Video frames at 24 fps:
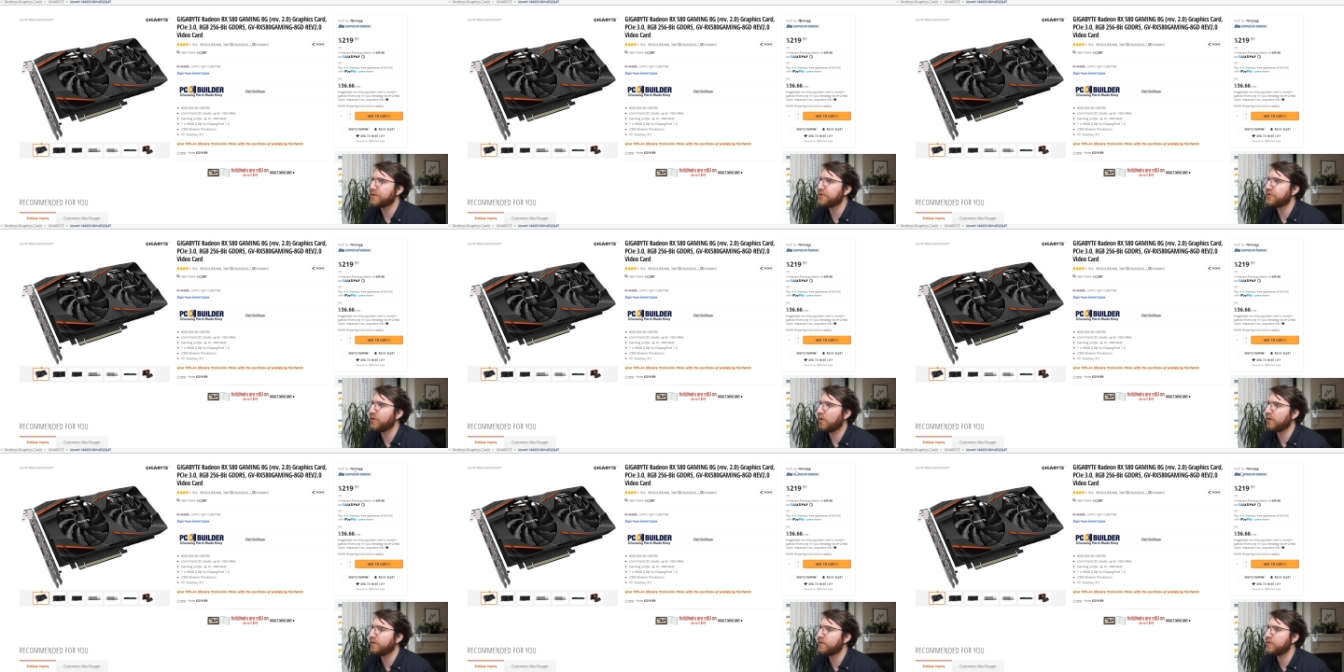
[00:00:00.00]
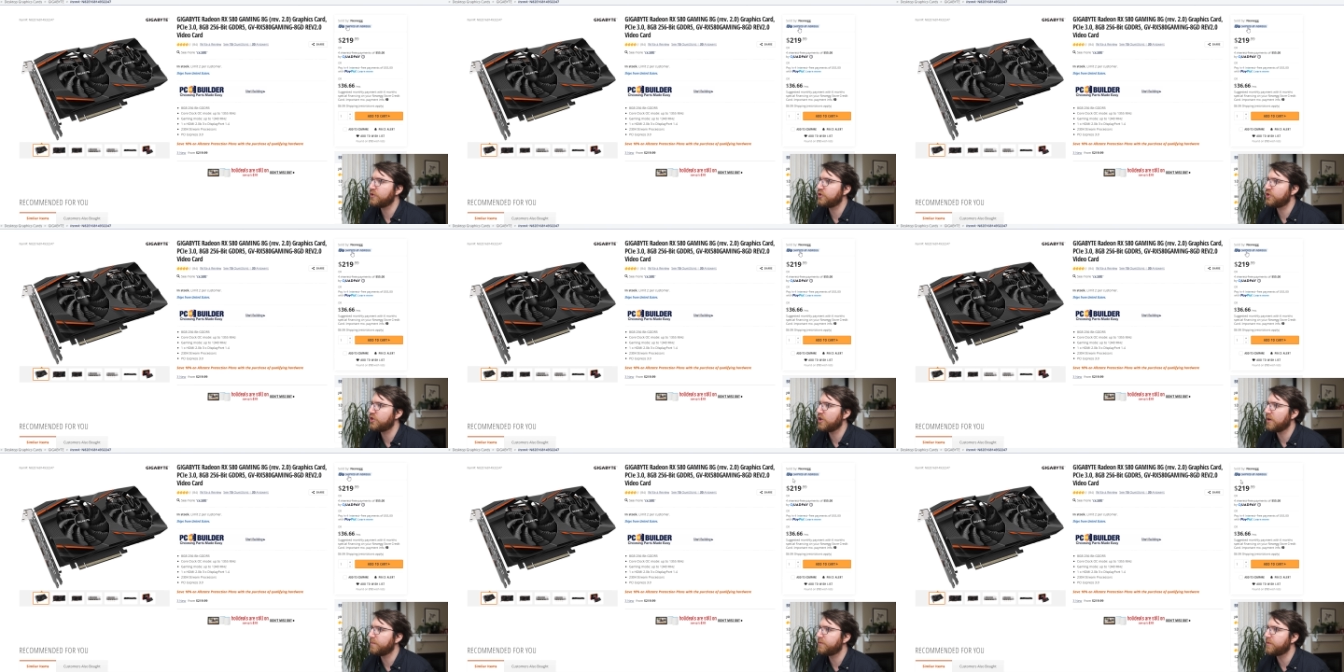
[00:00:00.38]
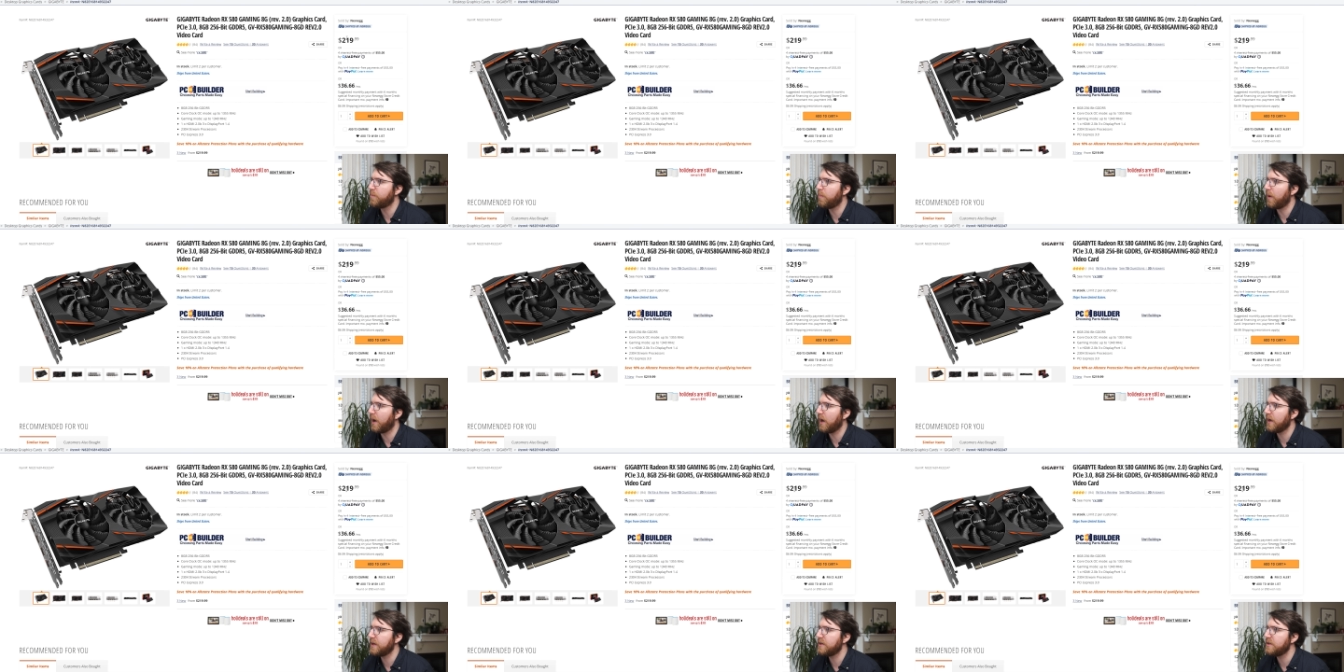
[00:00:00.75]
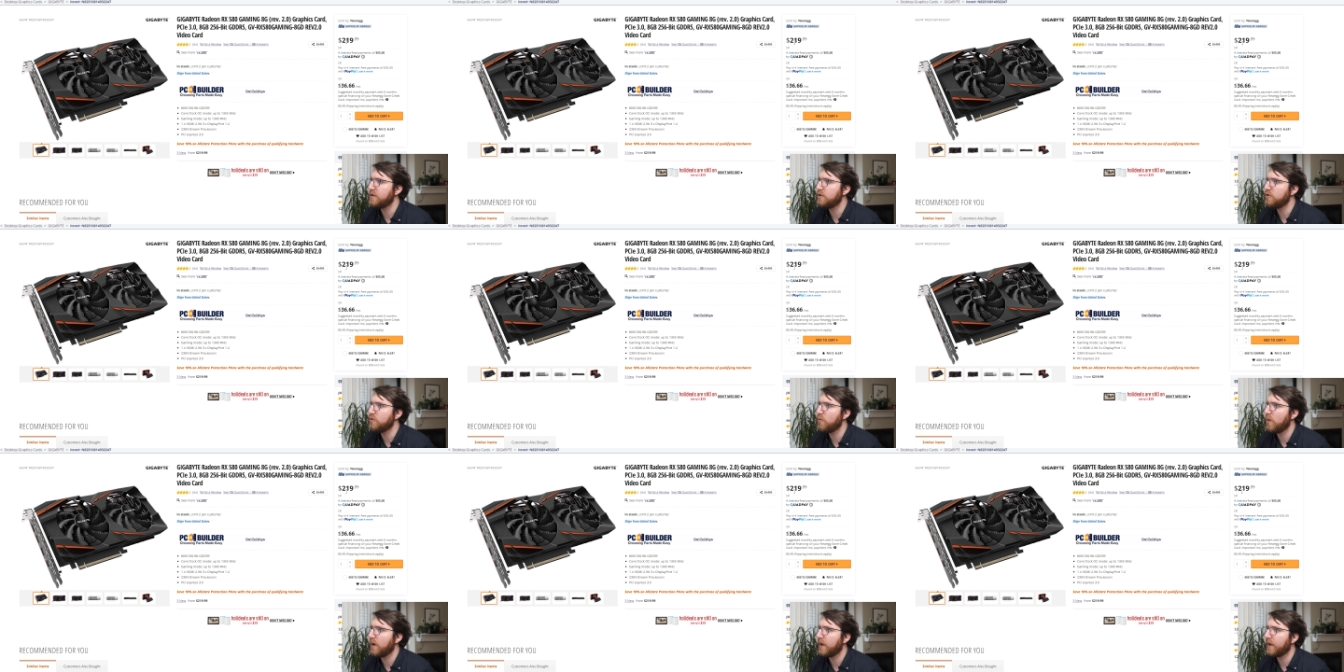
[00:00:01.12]
sold and shipped by
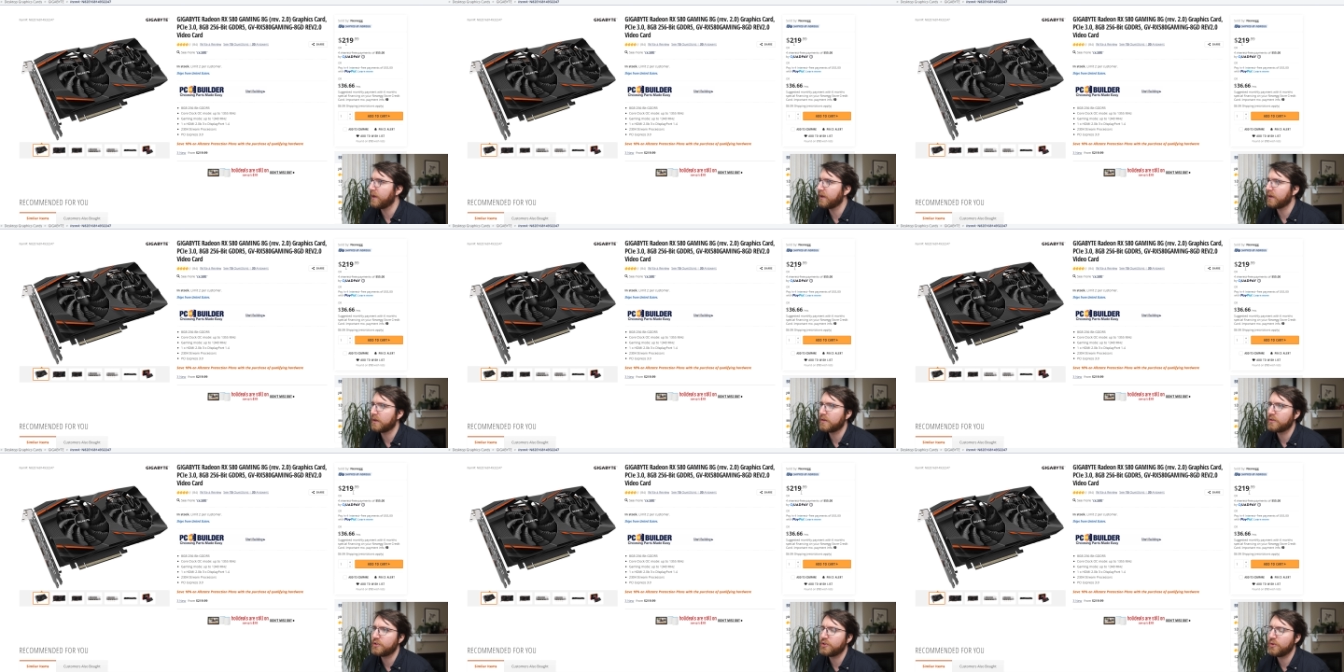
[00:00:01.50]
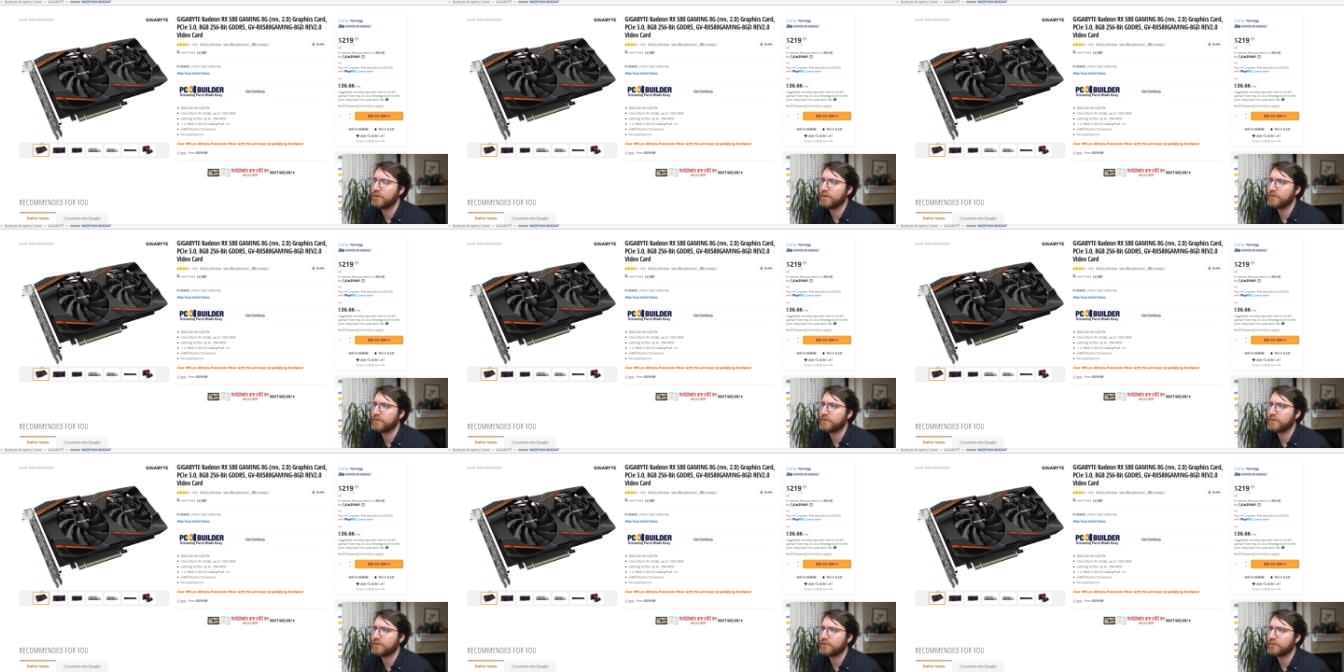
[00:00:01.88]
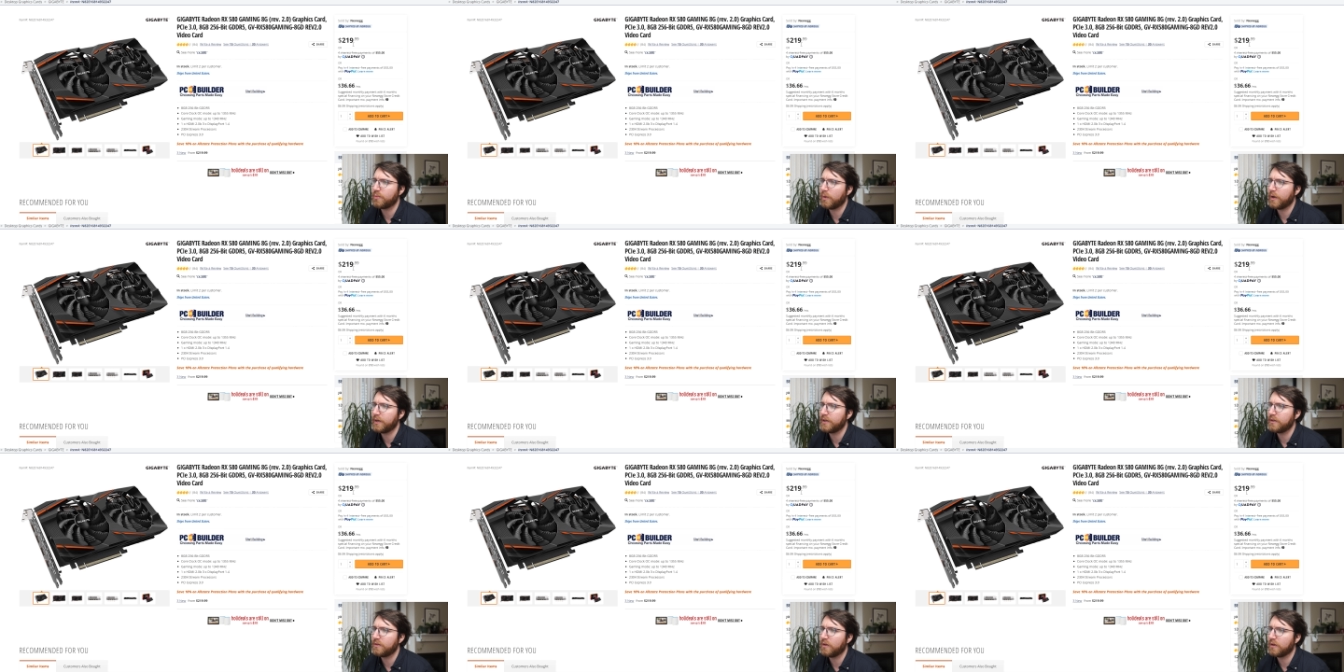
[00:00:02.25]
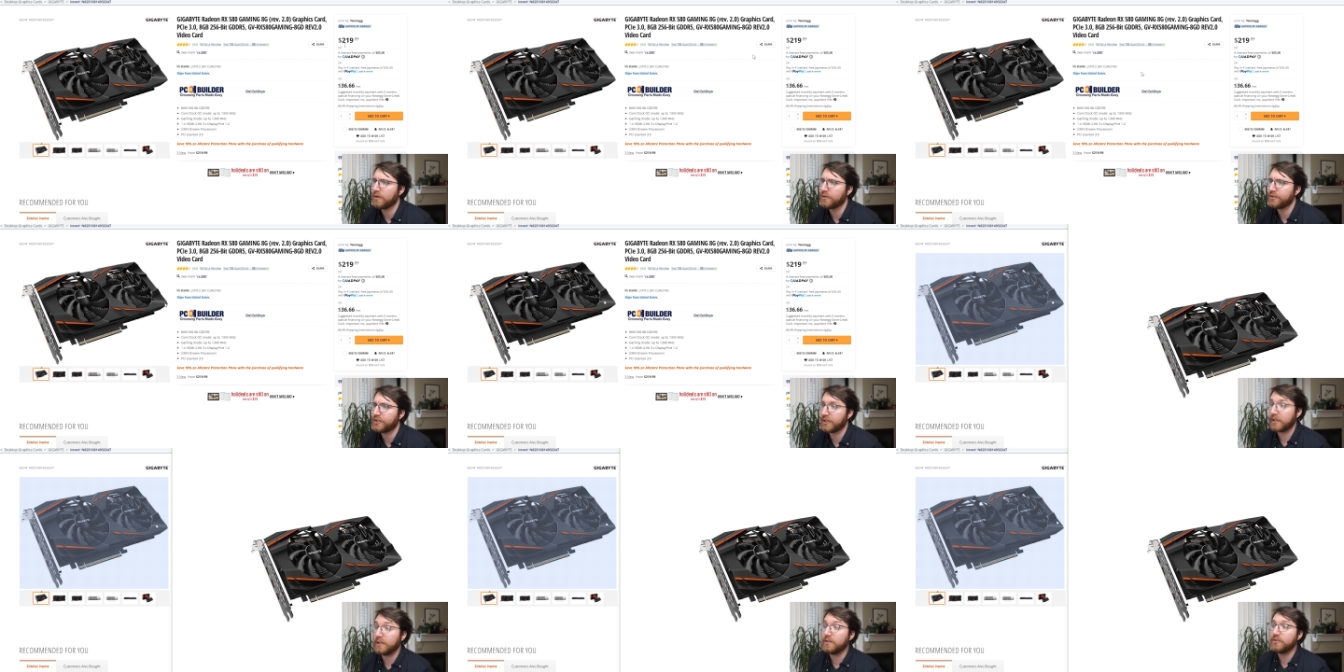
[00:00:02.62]
Newegg,
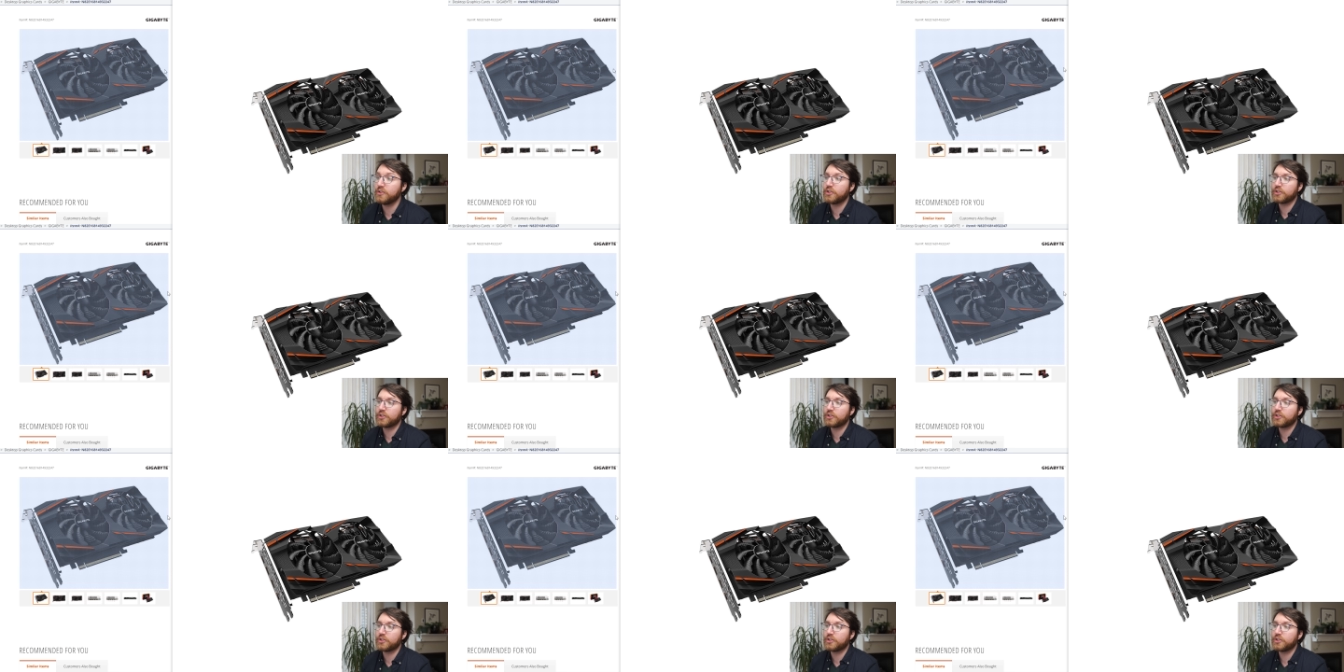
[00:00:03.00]
$220 in